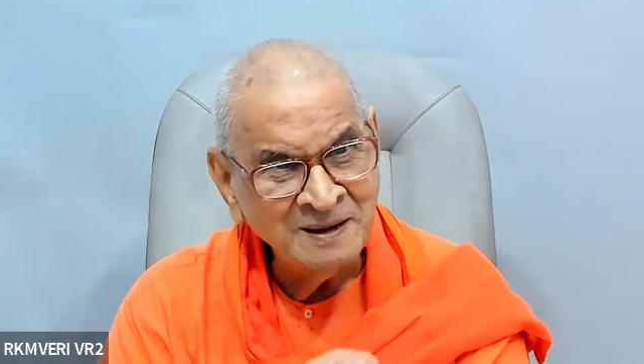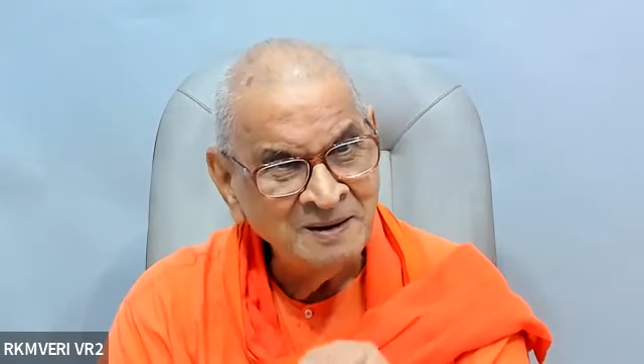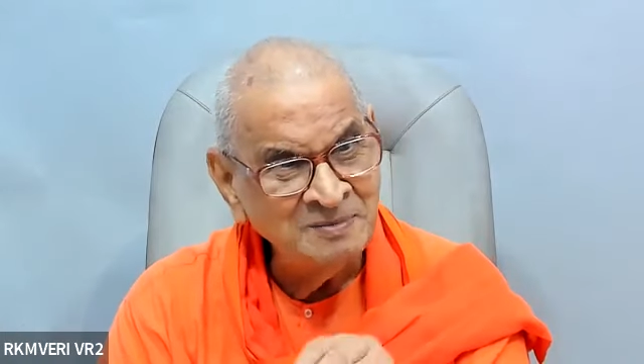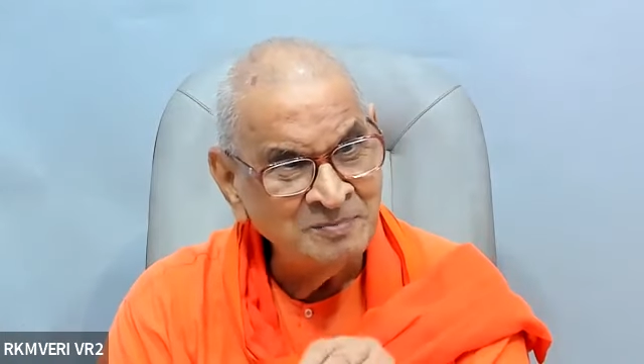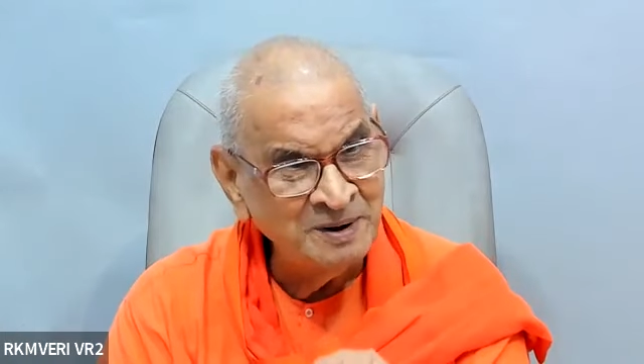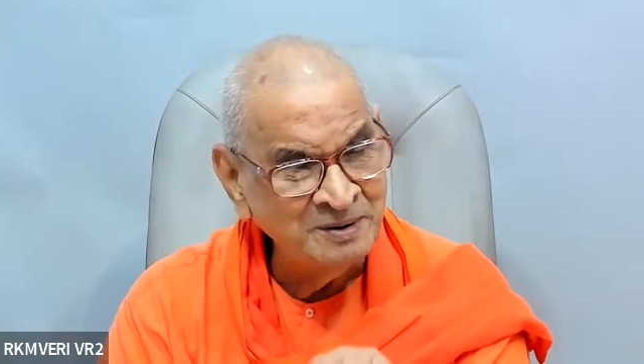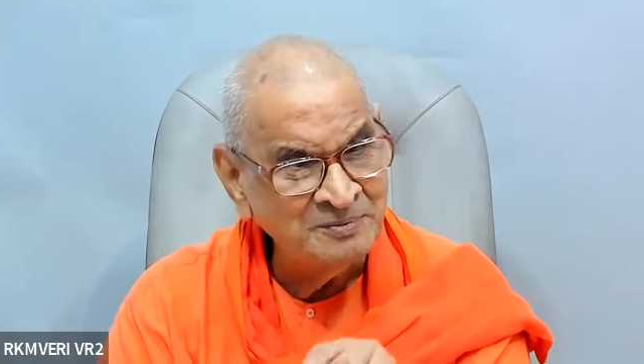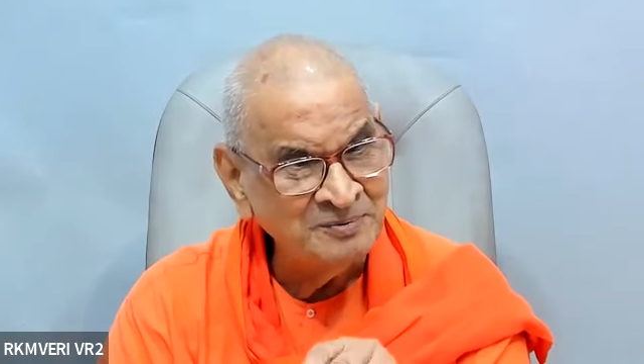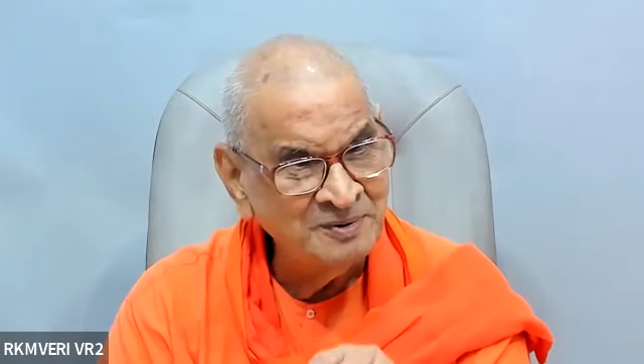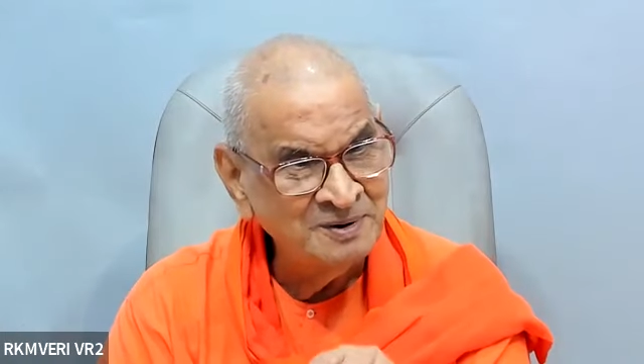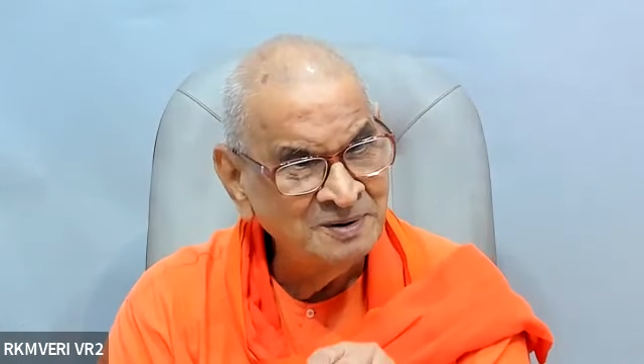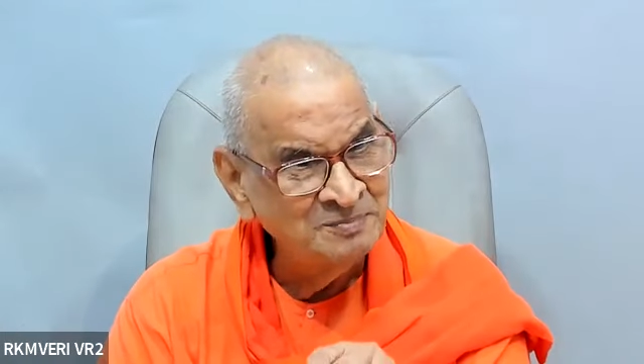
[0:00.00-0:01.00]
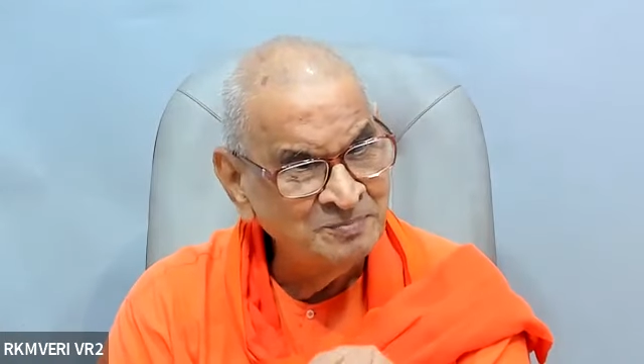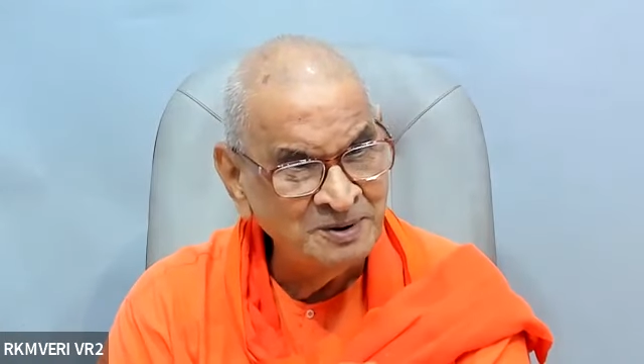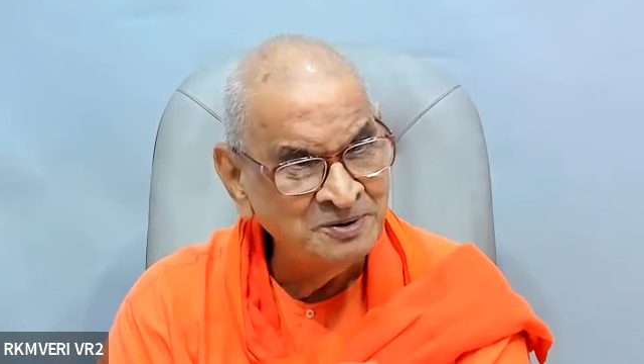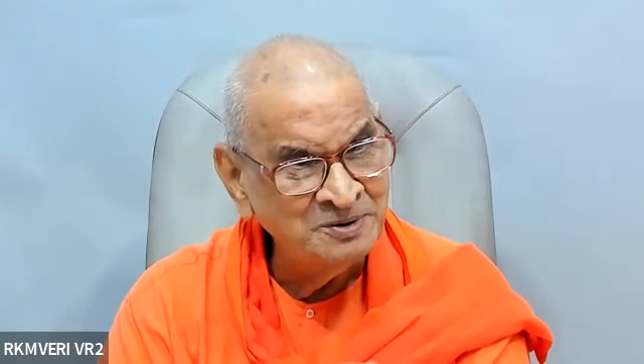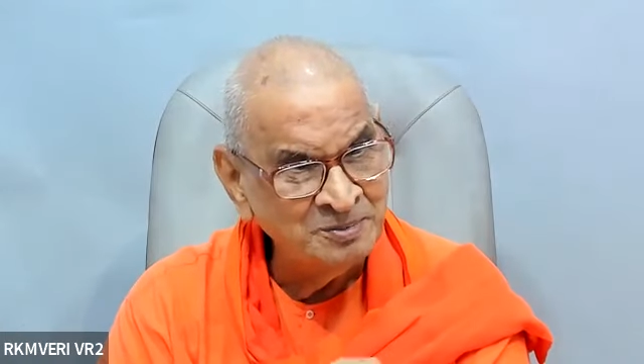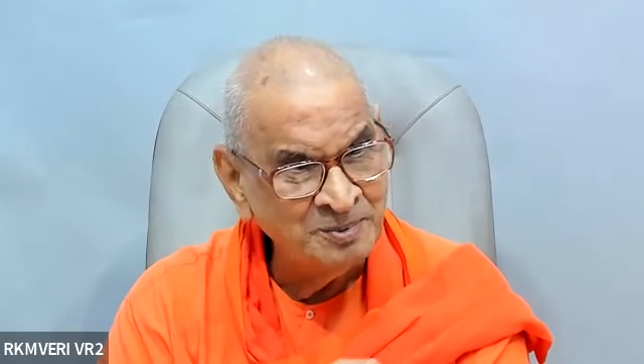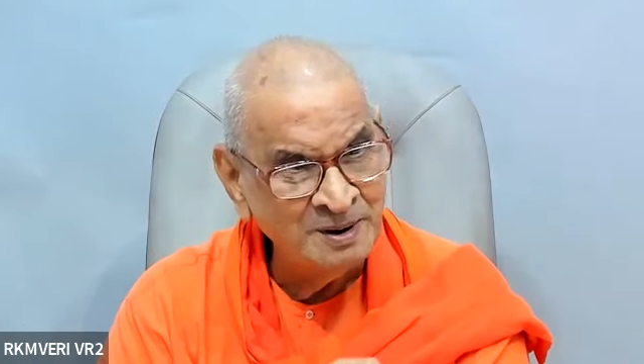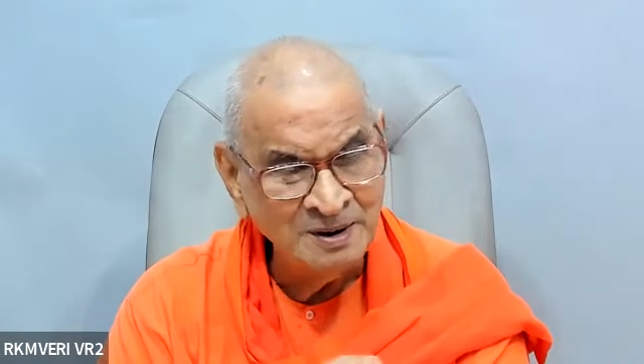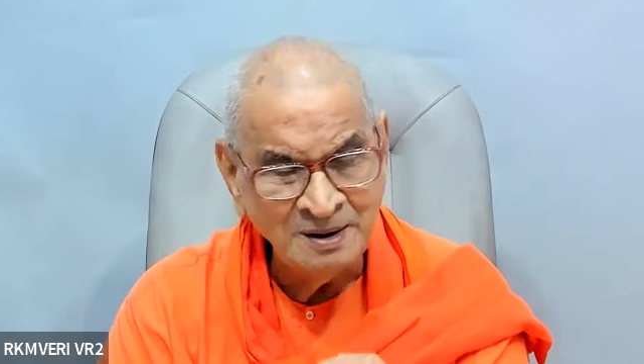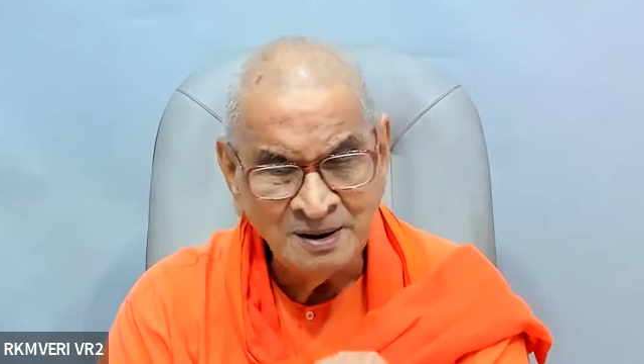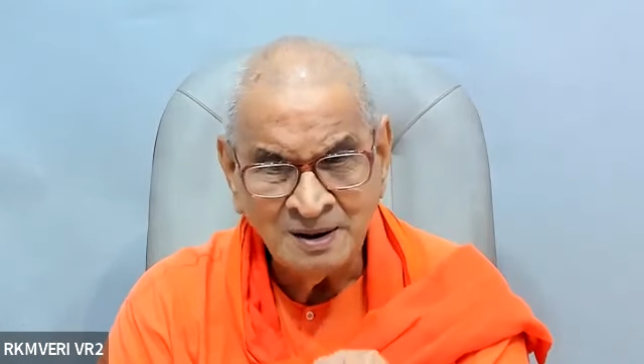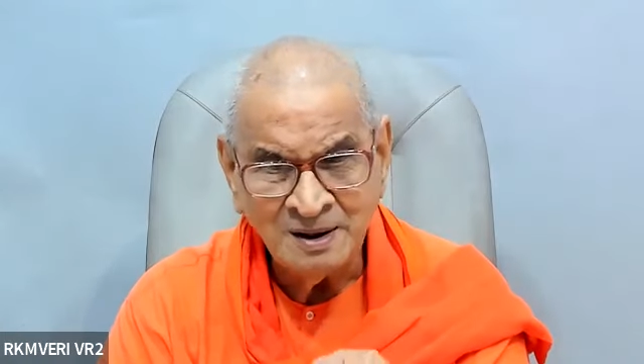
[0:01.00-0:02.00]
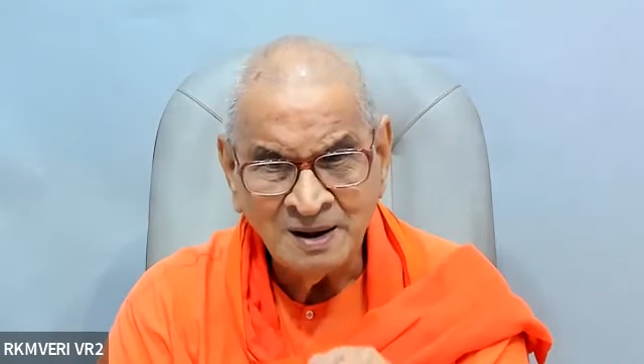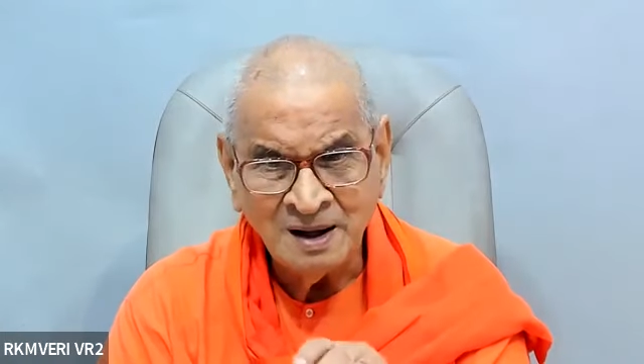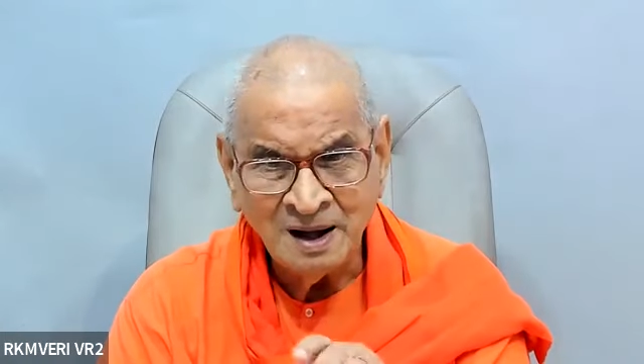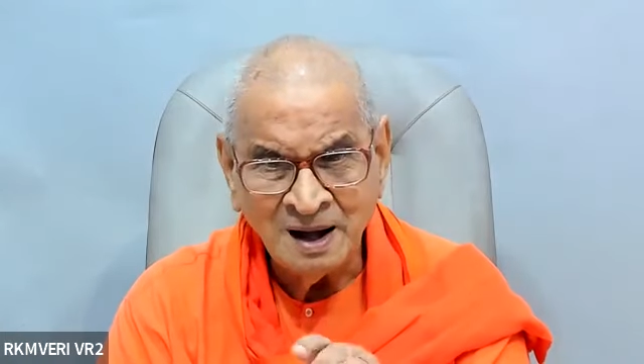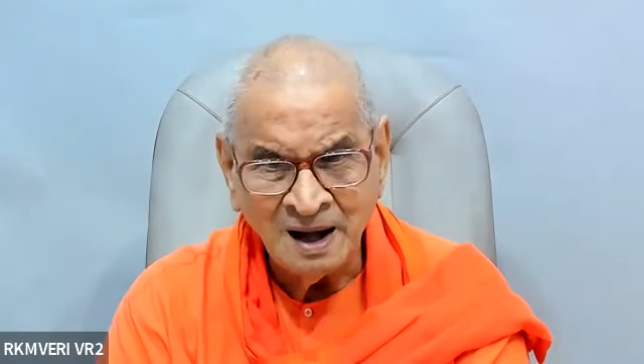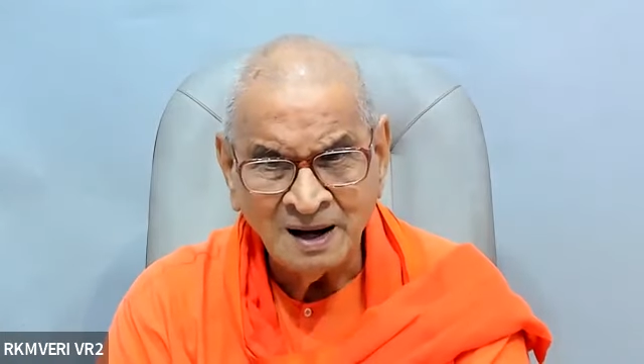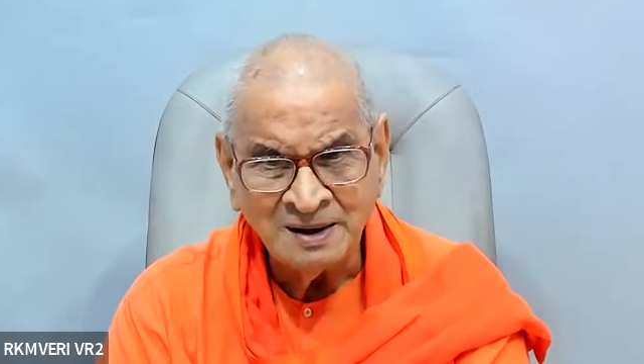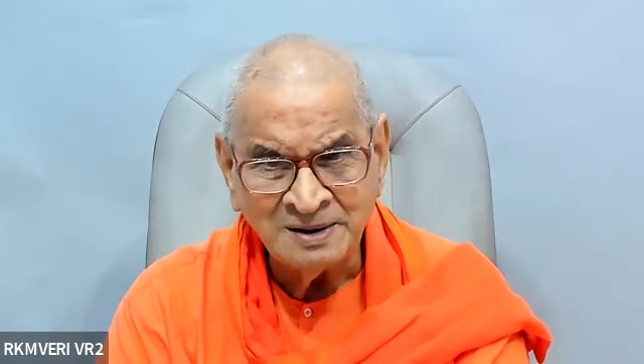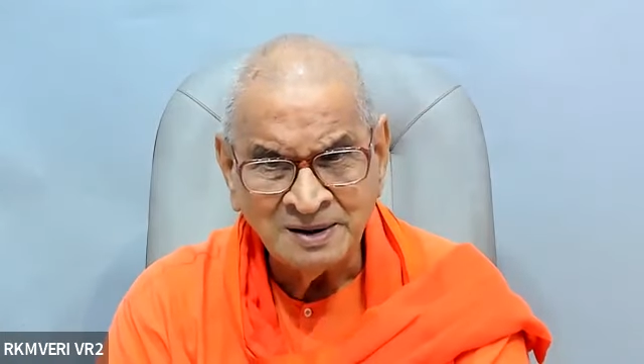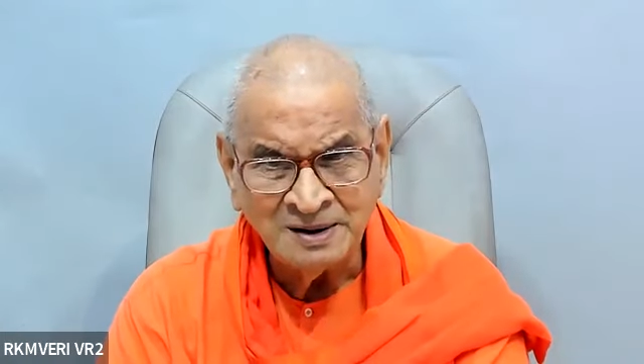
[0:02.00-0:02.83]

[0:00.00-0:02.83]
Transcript: In brief, in principle. And